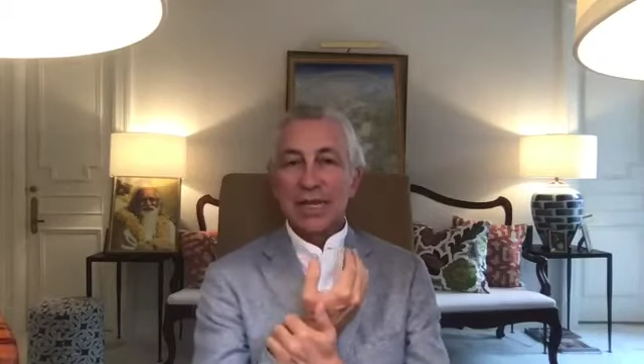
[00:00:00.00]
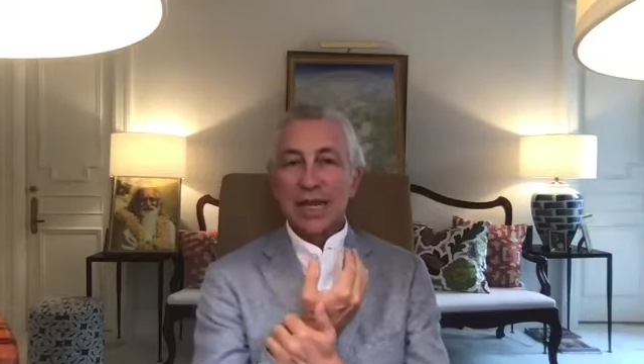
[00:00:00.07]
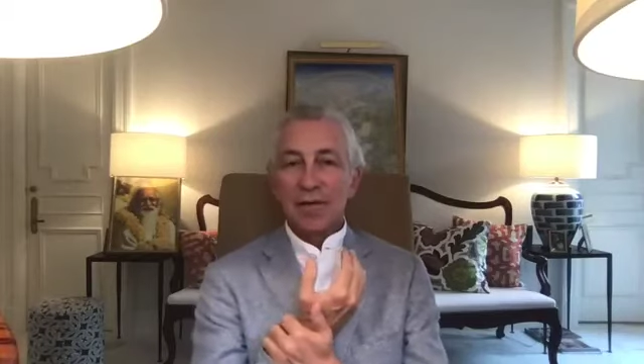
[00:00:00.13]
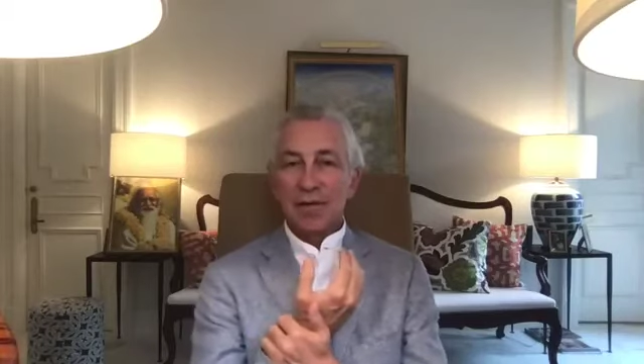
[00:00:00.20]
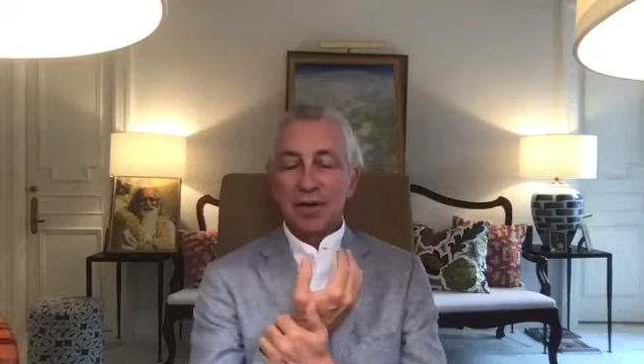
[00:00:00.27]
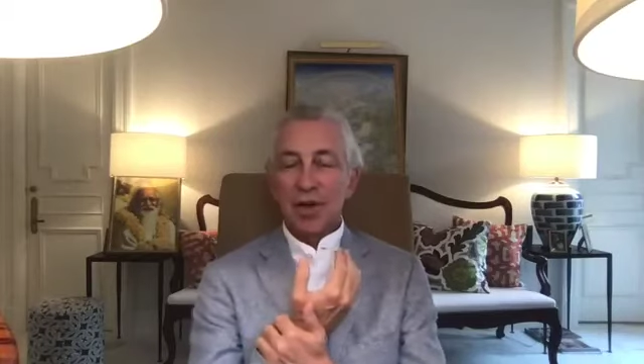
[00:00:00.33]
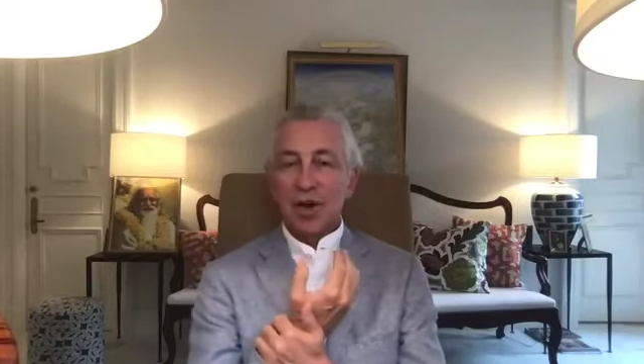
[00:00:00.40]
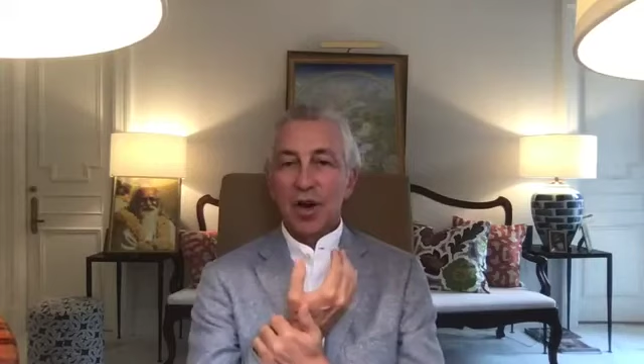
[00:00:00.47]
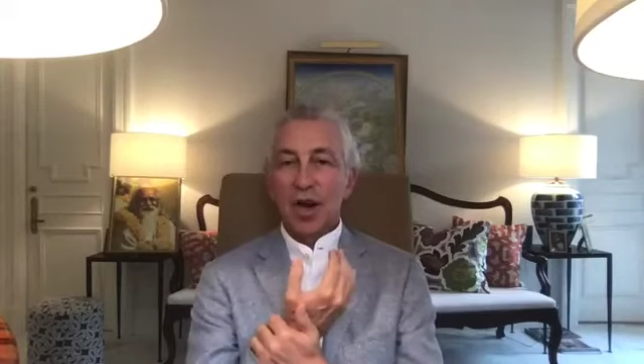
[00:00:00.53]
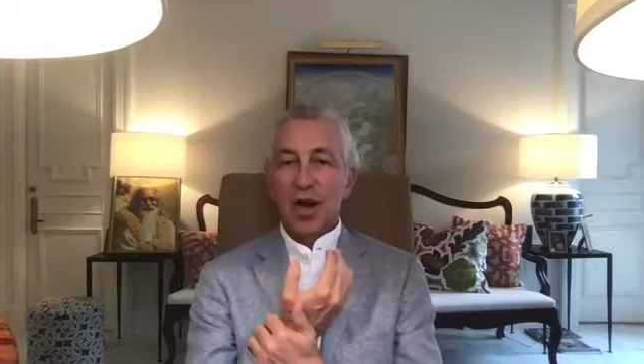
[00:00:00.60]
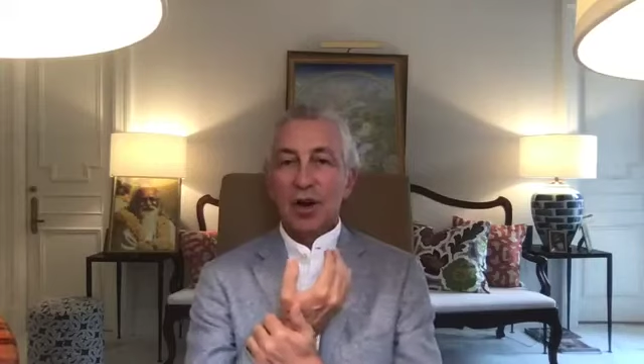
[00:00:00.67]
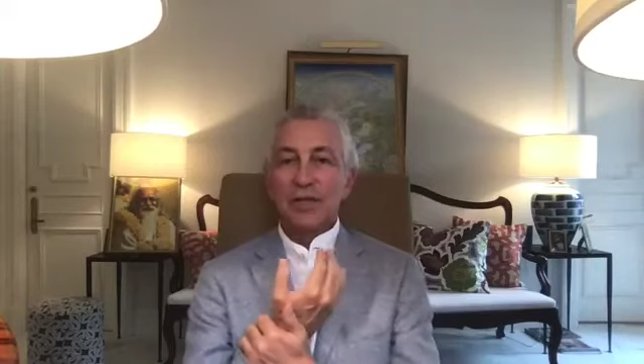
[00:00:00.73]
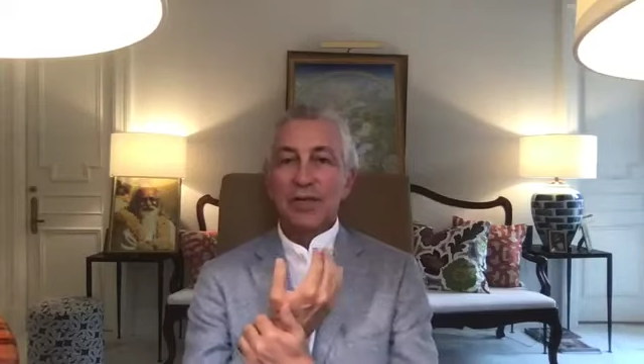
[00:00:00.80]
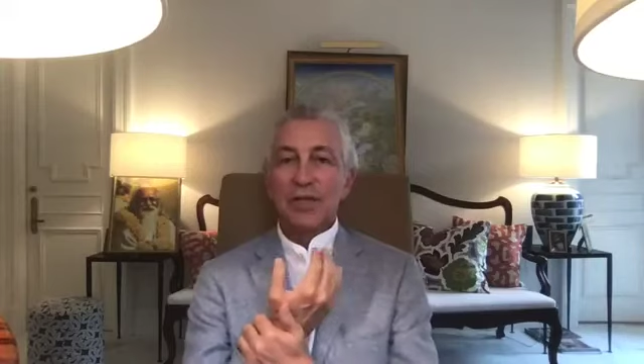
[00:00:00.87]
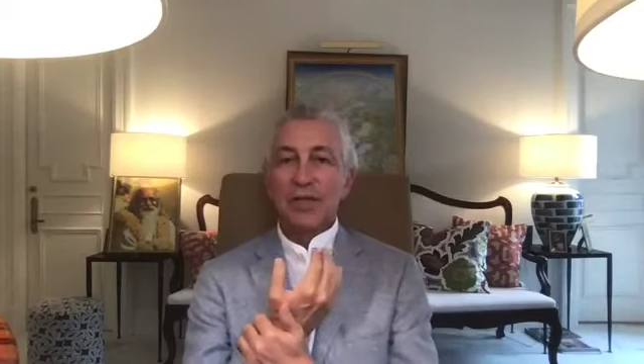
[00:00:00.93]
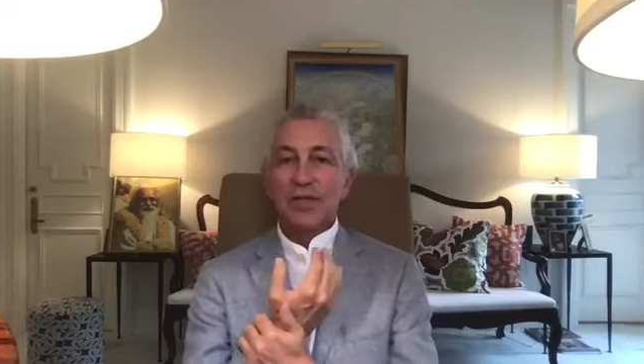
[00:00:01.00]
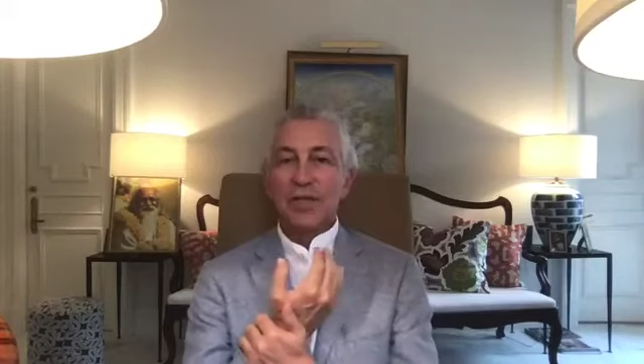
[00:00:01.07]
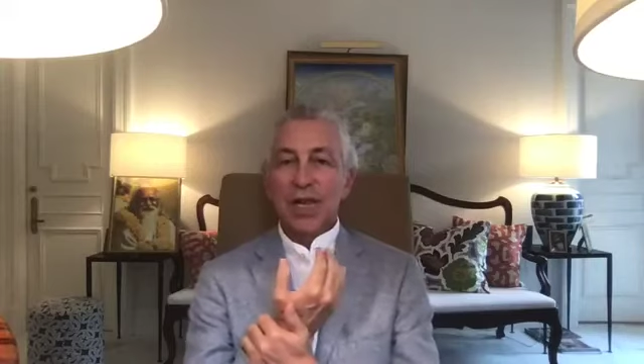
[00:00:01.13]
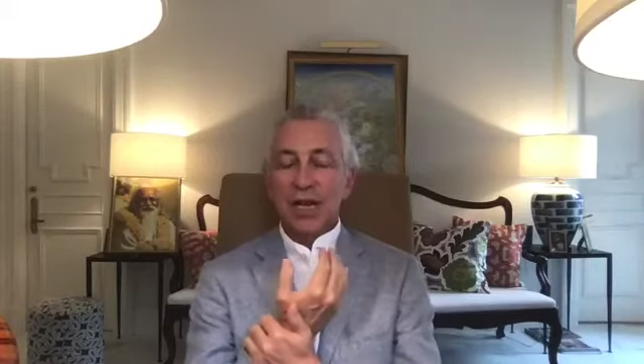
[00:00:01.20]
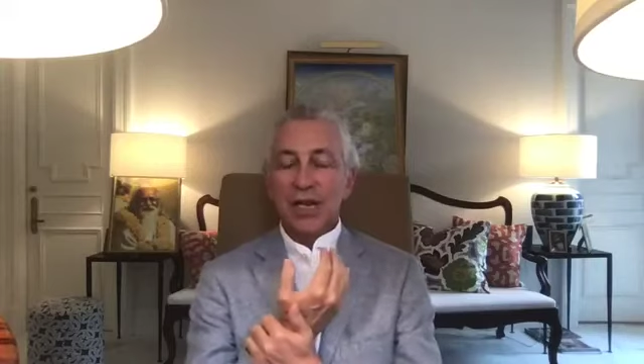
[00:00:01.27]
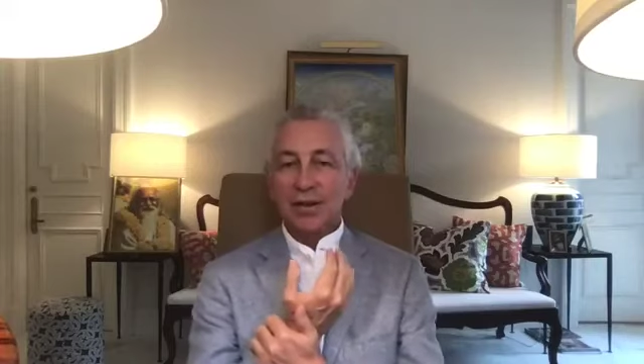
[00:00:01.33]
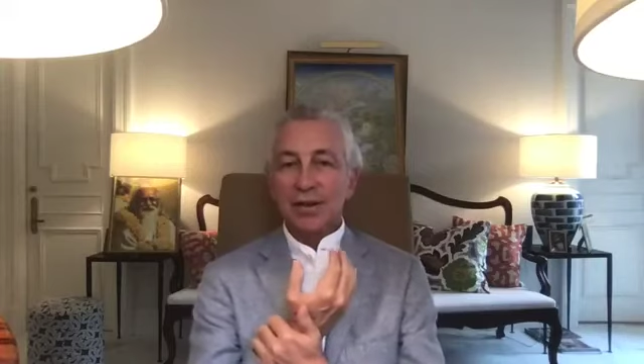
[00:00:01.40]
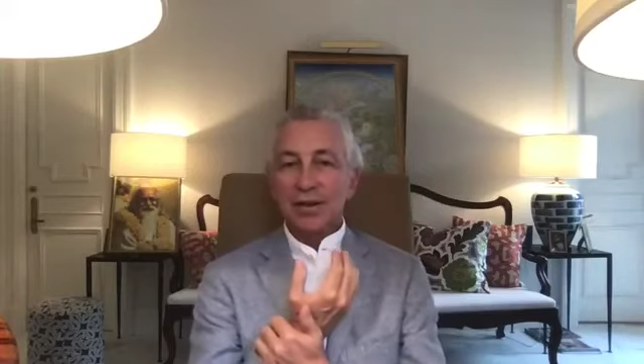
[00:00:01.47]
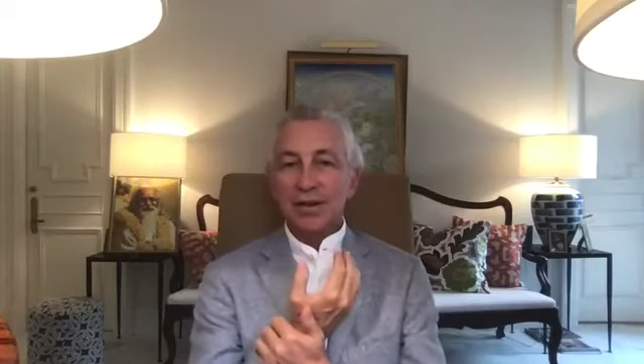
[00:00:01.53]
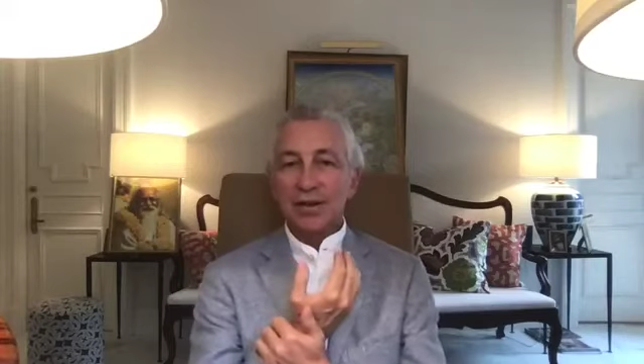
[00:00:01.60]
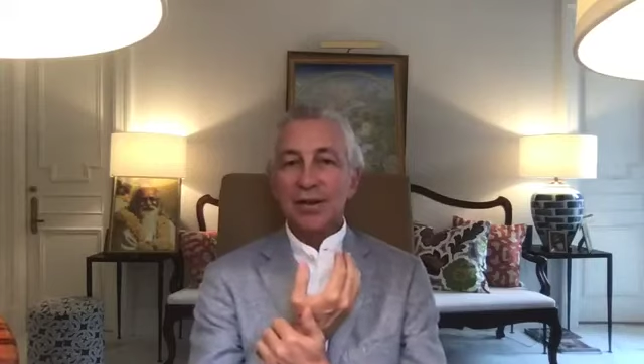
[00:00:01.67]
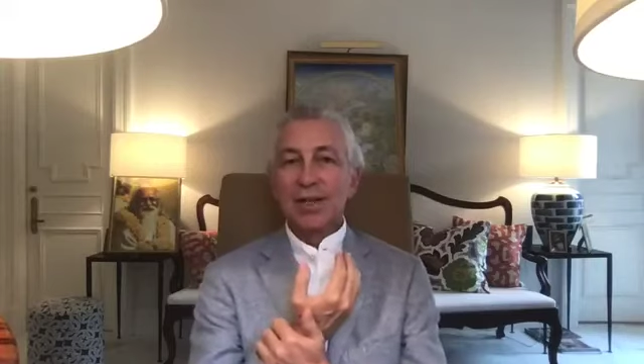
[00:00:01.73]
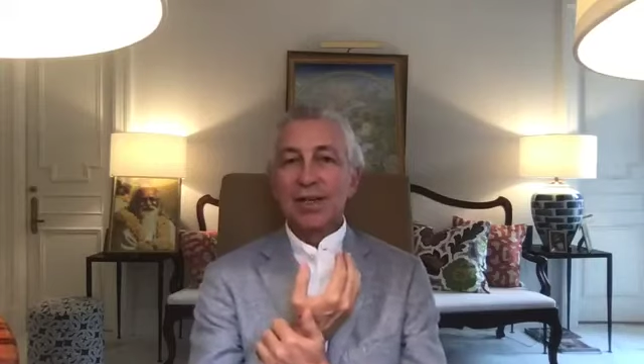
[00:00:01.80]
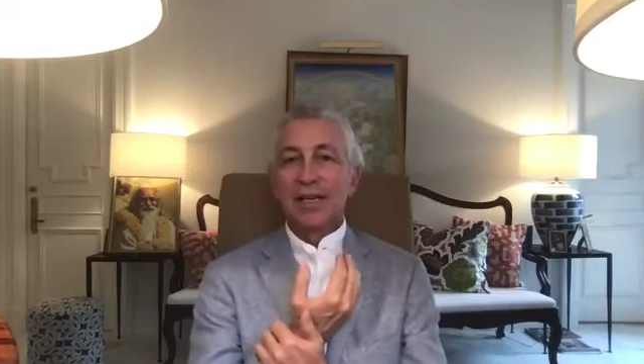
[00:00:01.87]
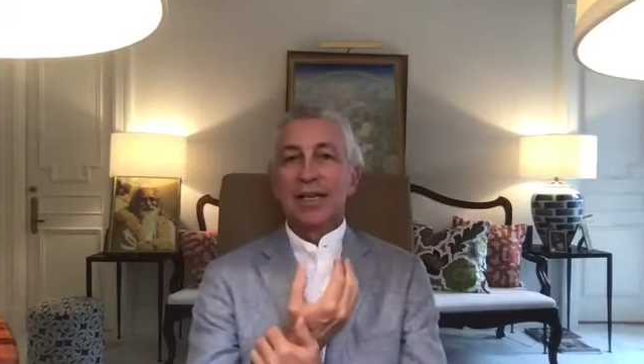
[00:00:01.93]
level of the
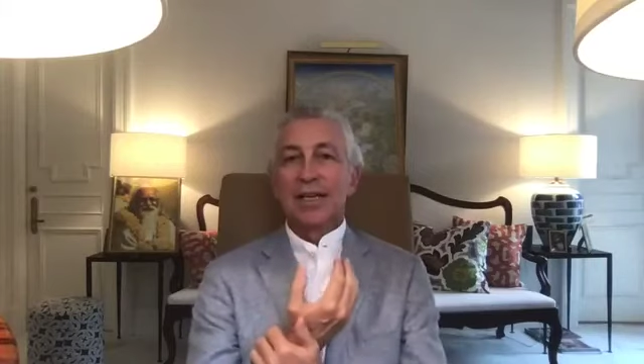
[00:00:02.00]
general